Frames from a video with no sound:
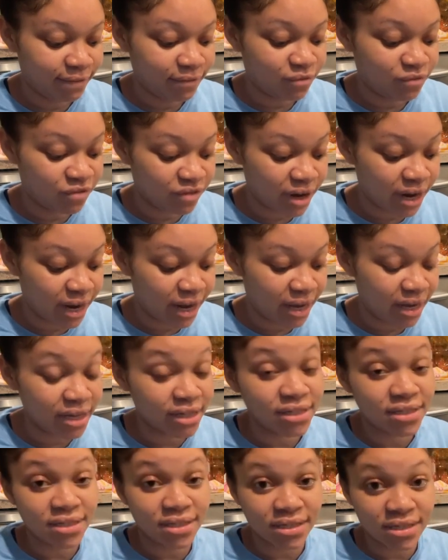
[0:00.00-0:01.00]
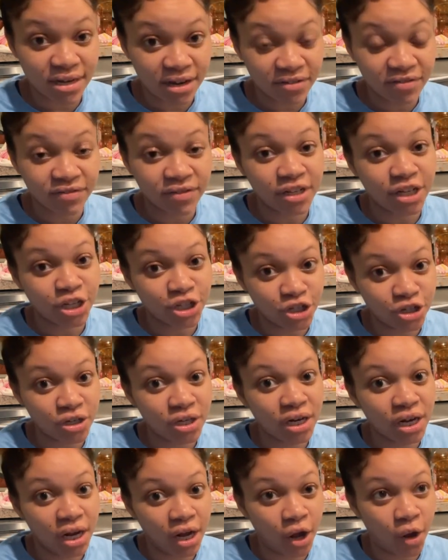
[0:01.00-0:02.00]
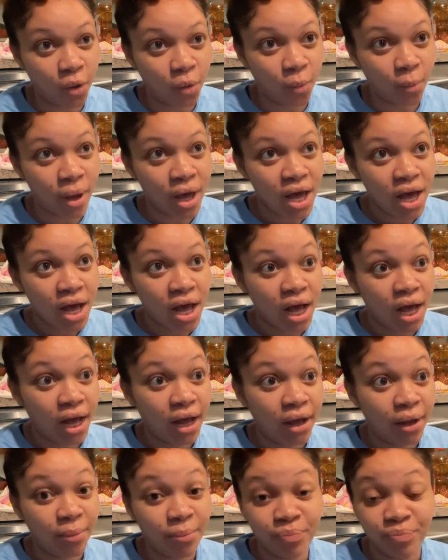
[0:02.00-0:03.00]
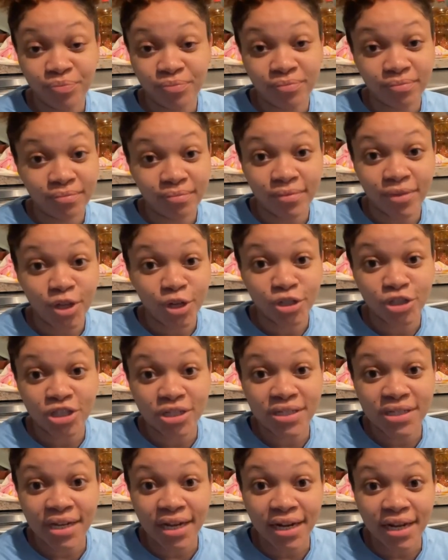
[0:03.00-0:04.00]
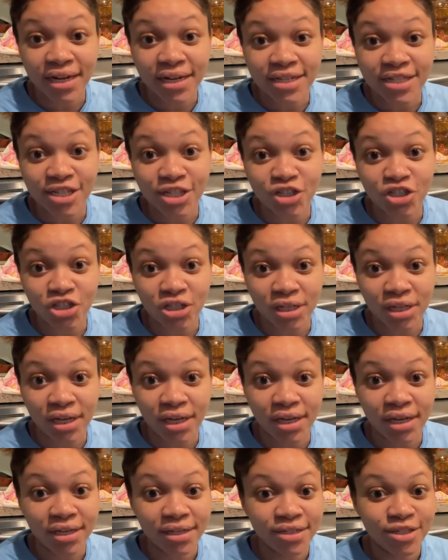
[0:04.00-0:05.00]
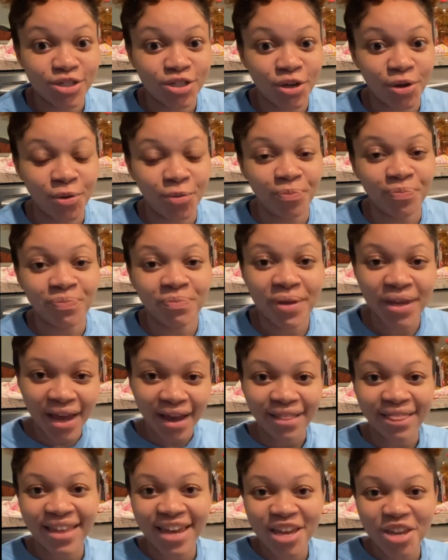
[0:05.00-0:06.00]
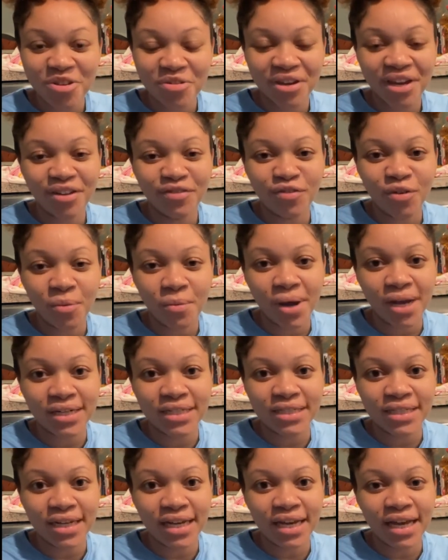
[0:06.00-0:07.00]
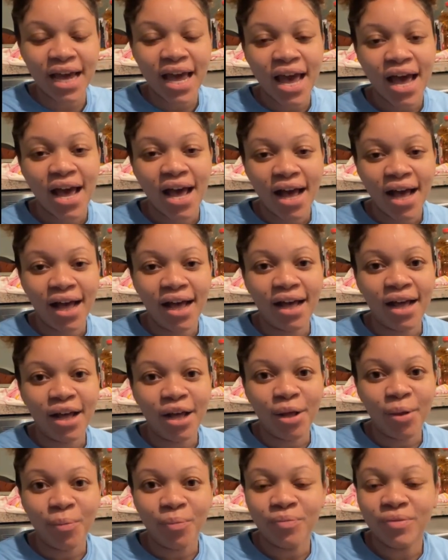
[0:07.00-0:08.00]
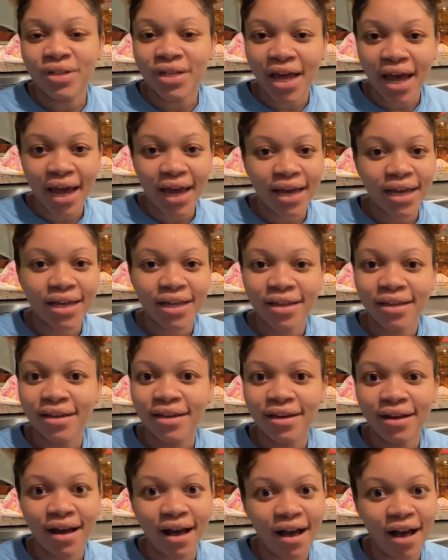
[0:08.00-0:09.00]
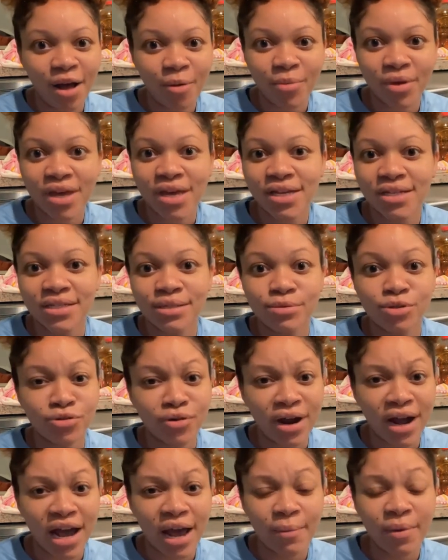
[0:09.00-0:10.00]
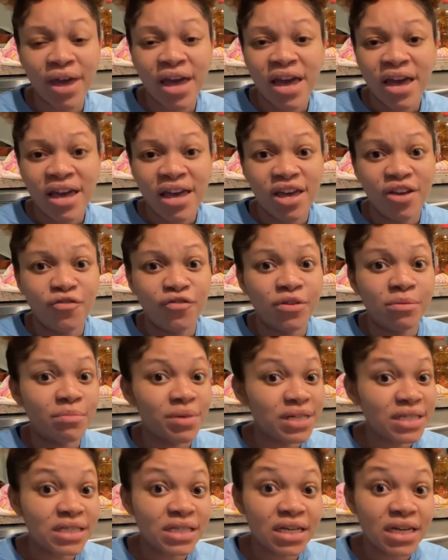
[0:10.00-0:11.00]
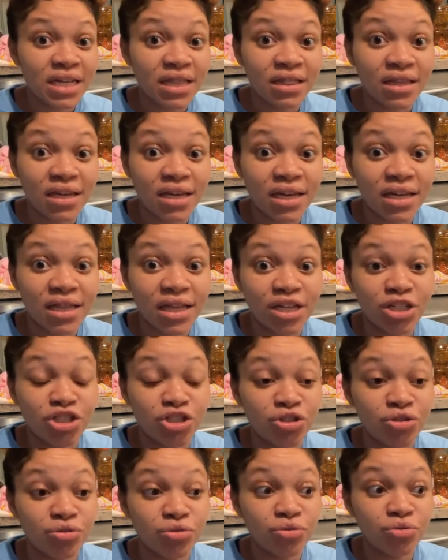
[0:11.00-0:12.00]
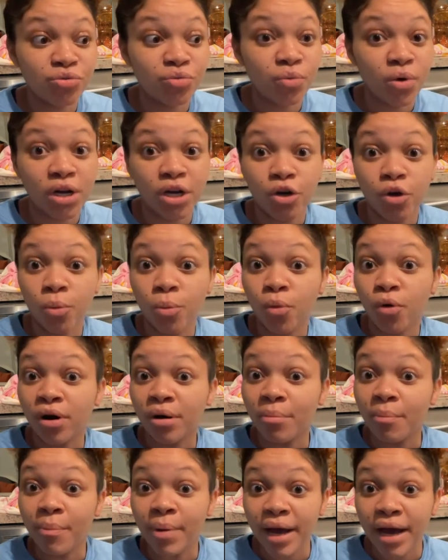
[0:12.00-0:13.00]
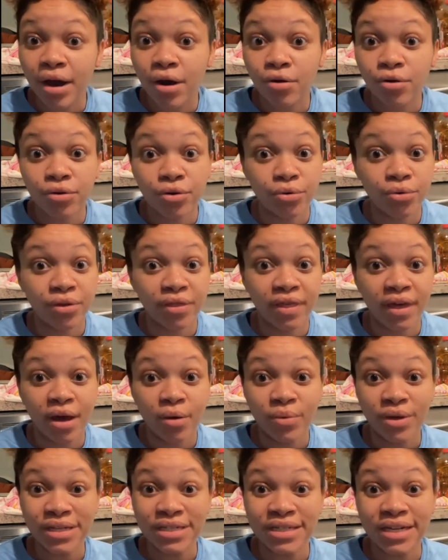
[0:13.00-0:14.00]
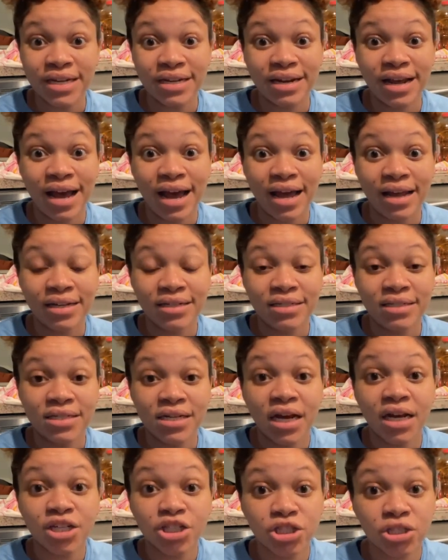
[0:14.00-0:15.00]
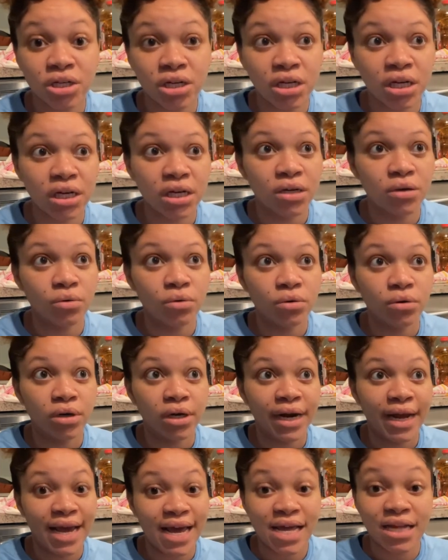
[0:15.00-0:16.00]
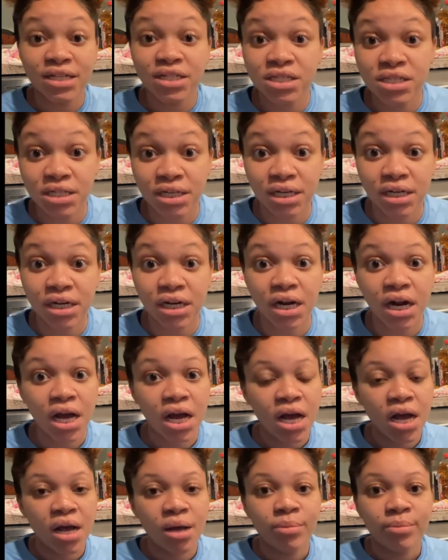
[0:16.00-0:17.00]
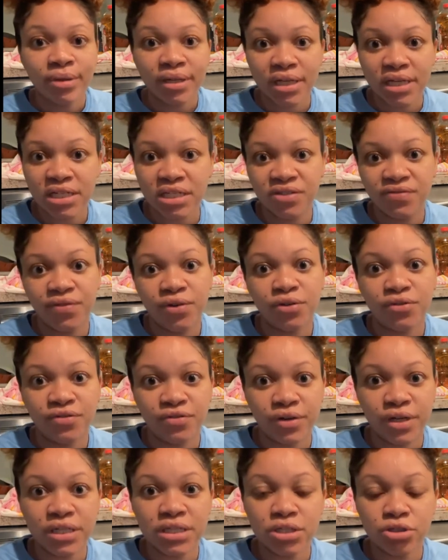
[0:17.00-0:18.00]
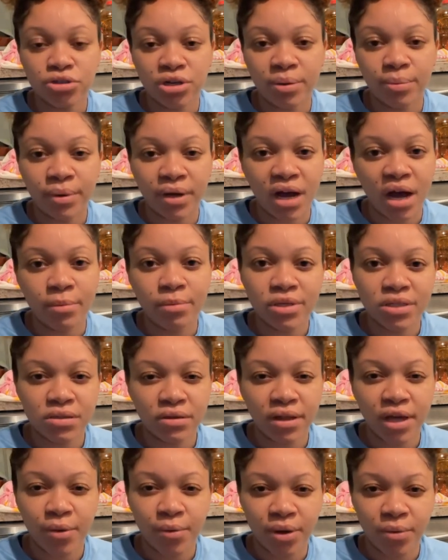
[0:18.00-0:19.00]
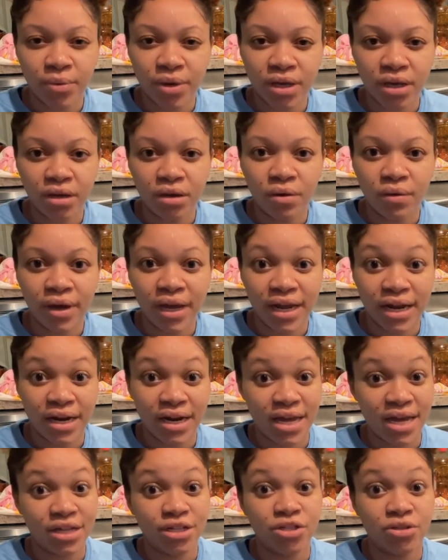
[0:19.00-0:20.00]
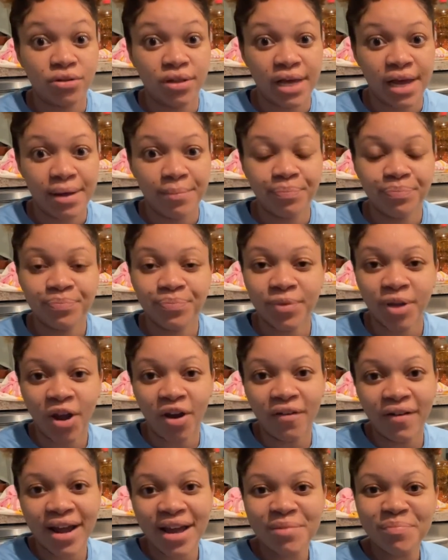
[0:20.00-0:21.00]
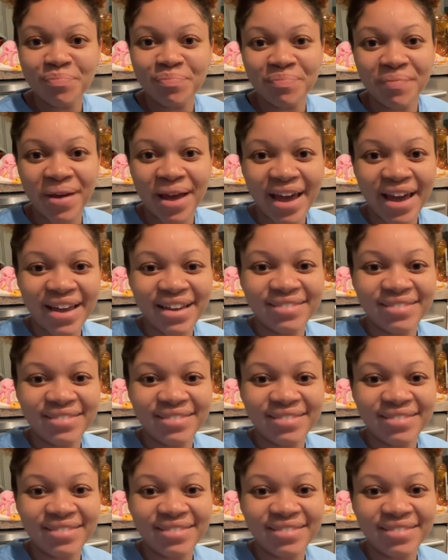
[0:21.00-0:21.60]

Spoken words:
Right, it's definitely your home. They're just in it, essentially. So, but yeah, thank you again for watching. Like, comment, subscribe. If we missed anything that you want to know more about, or that we did not touch on or answer, please feel free to drop a comment so that way we can go ahead and answer that. All right, bye.